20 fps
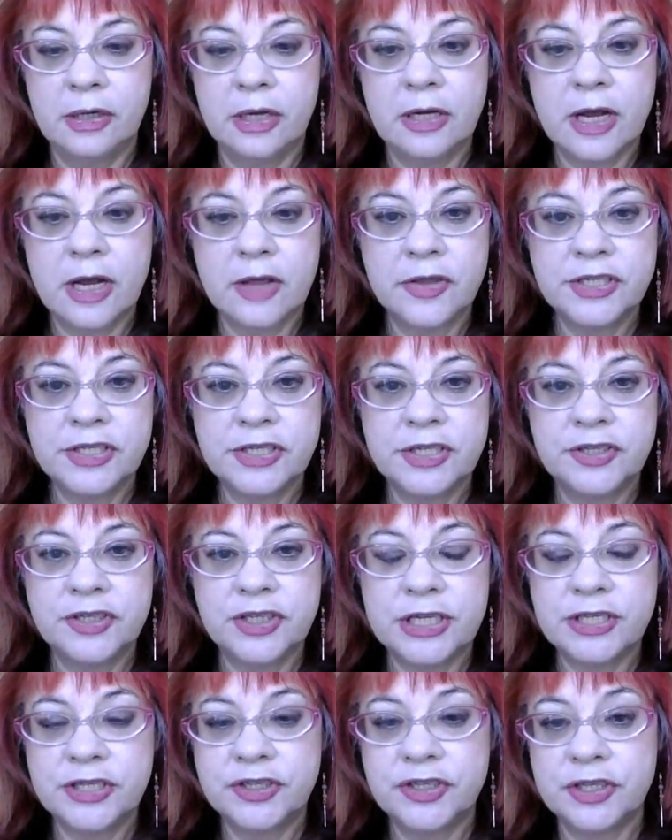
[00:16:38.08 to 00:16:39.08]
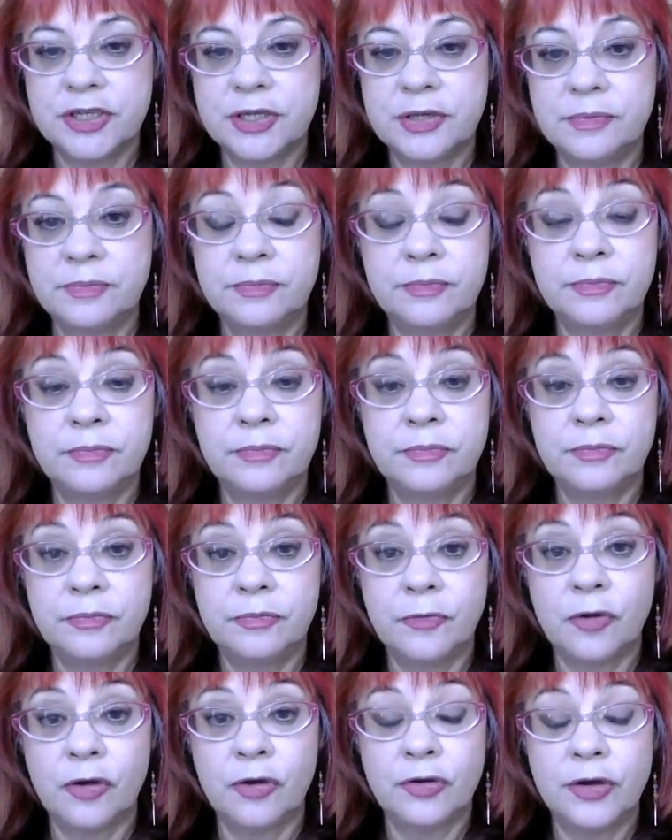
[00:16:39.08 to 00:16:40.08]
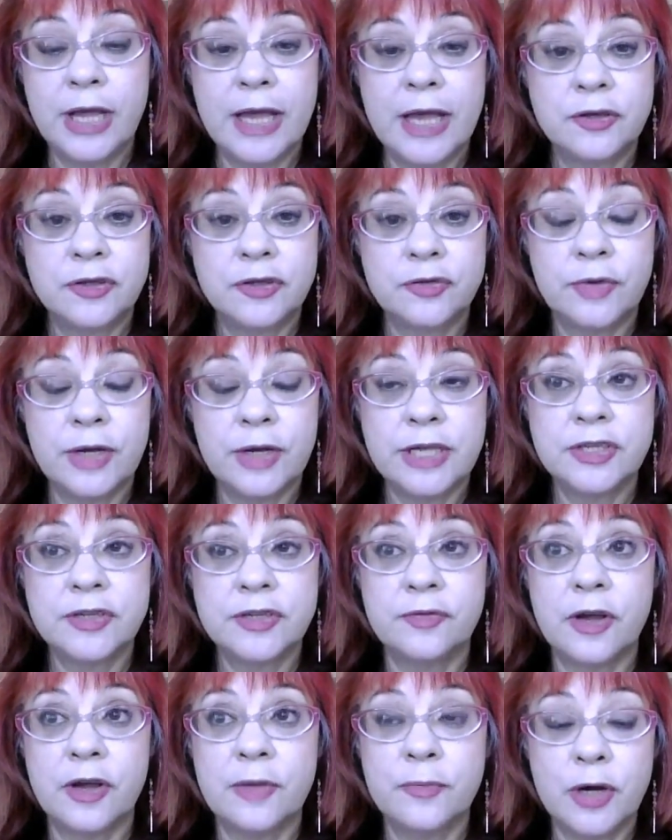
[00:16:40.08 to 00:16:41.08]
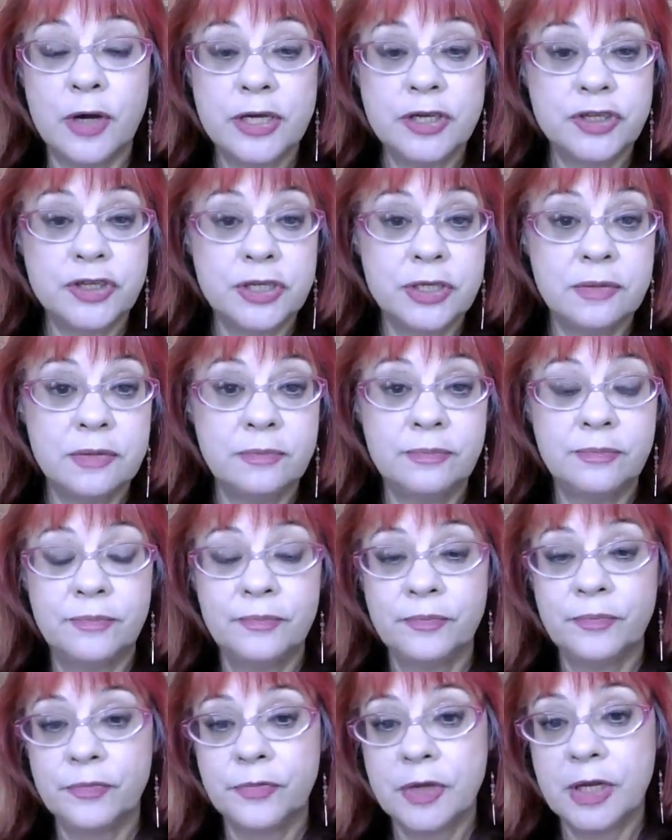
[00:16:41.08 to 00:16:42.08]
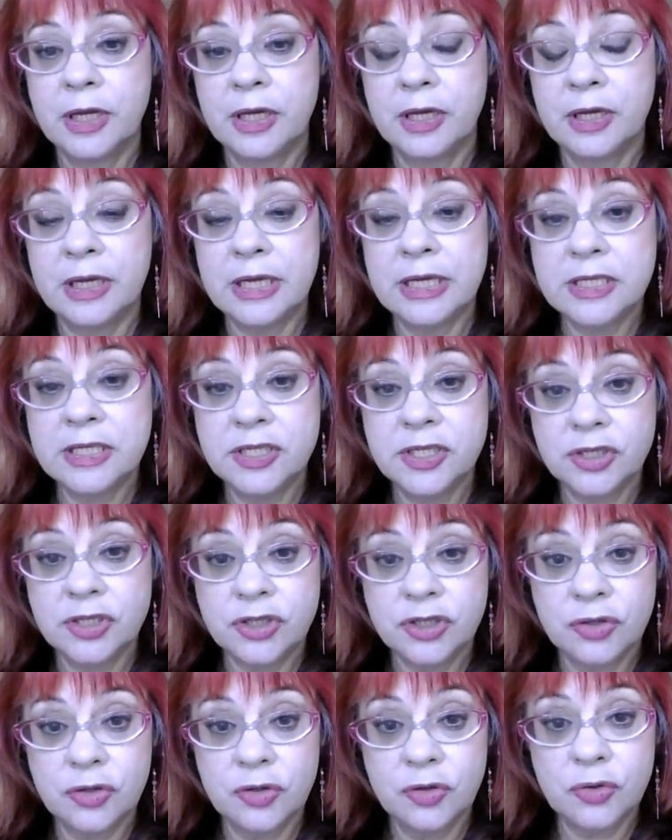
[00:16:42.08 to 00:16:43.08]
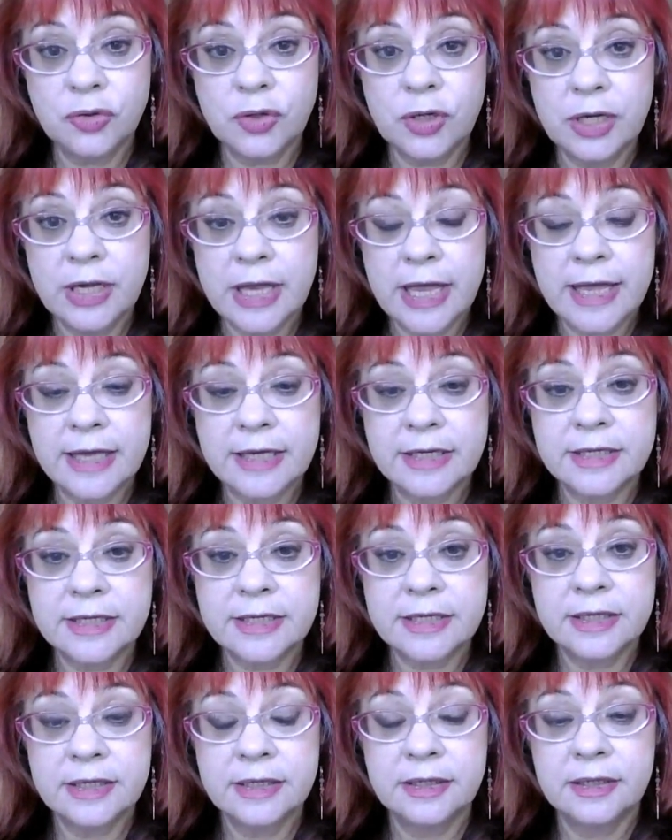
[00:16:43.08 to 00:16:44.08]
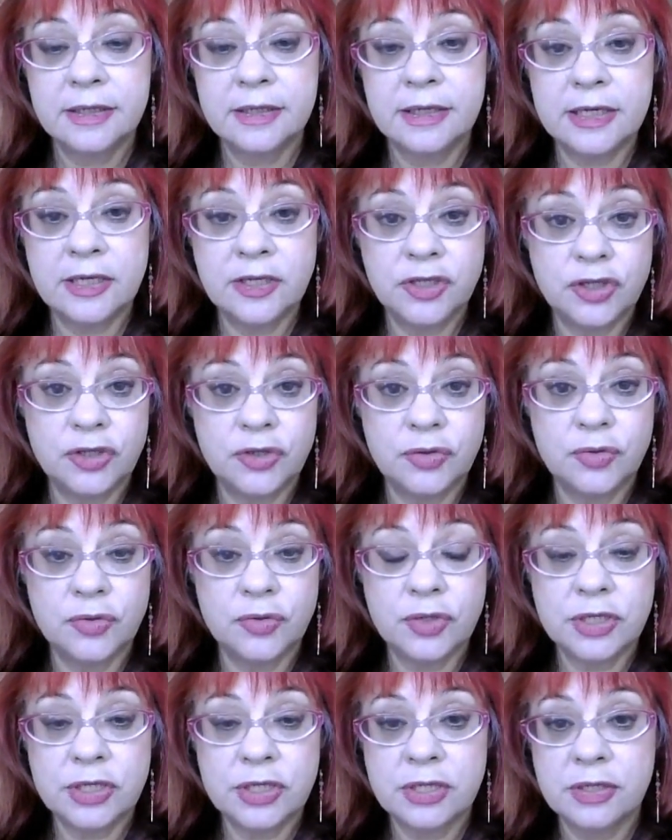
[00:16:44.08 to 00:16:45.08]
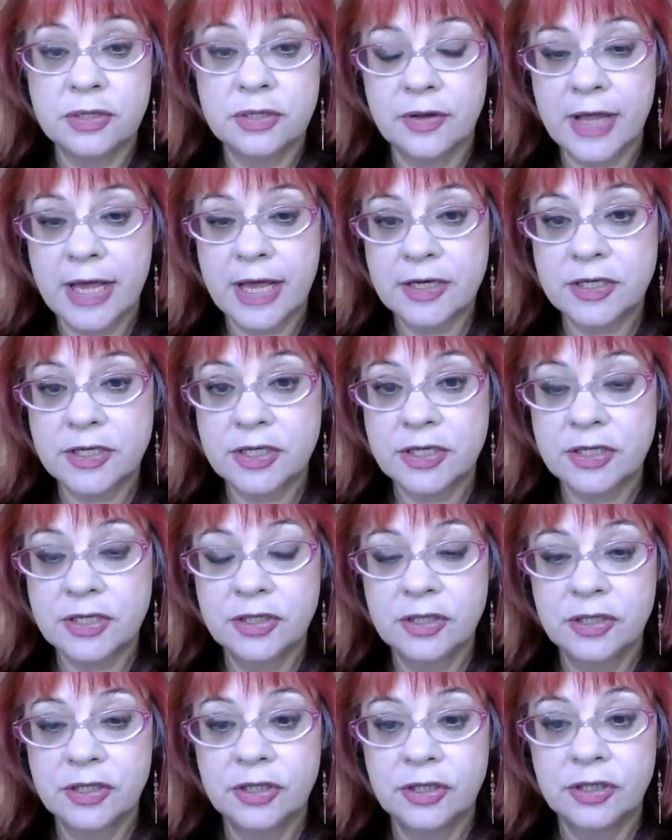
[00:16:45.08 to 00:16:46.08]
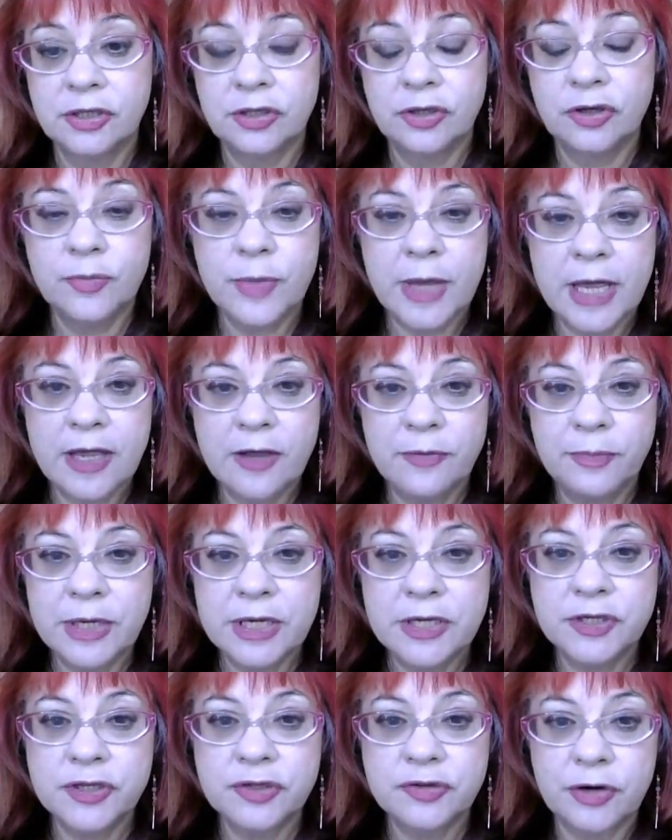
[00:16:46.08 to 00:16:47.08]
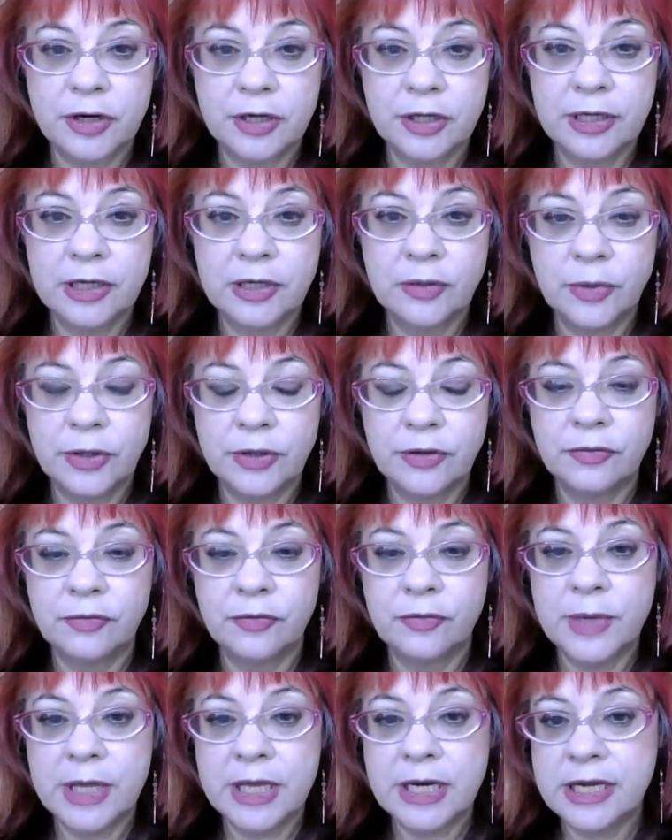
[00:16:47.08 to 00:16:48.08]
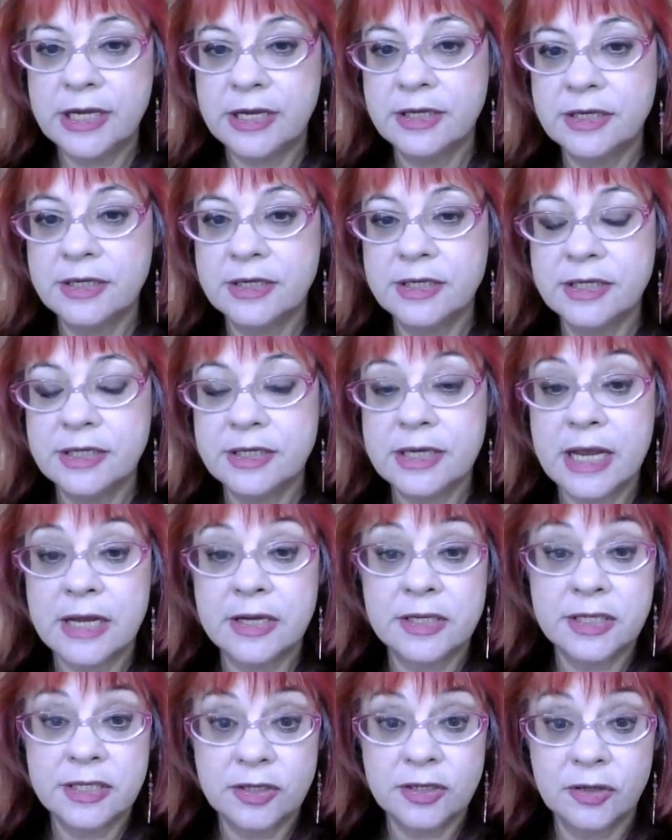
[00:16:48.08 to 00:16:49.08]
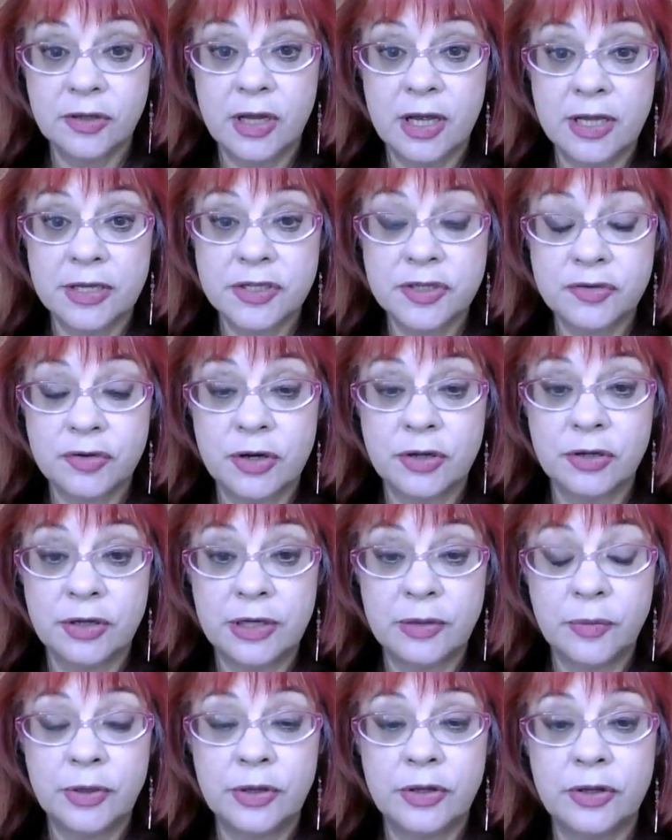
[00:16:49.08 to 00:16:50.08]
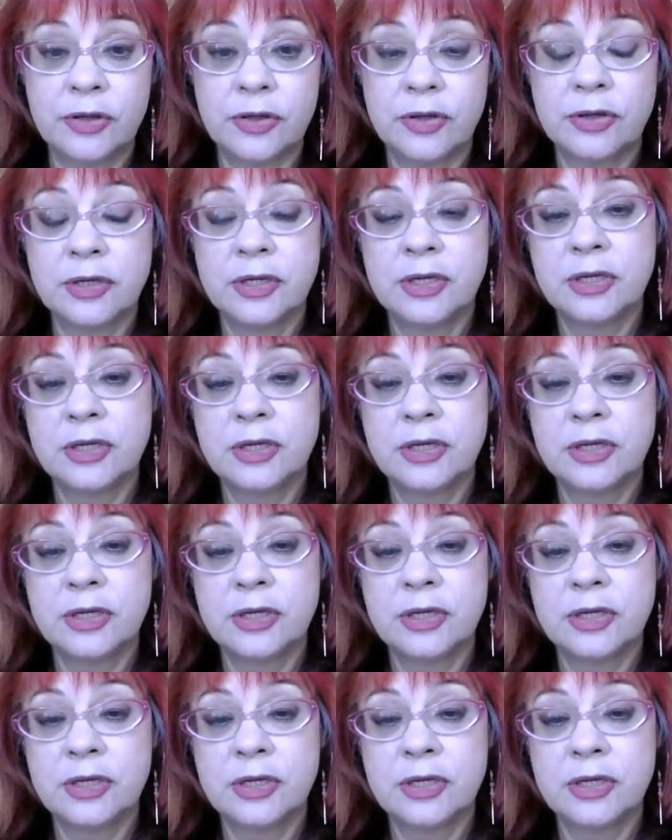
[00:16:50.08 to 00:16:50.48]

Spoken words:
Another suggestion on how to raise your vibration is to look at issues that you may have been struggling with for many years and still are struggling with.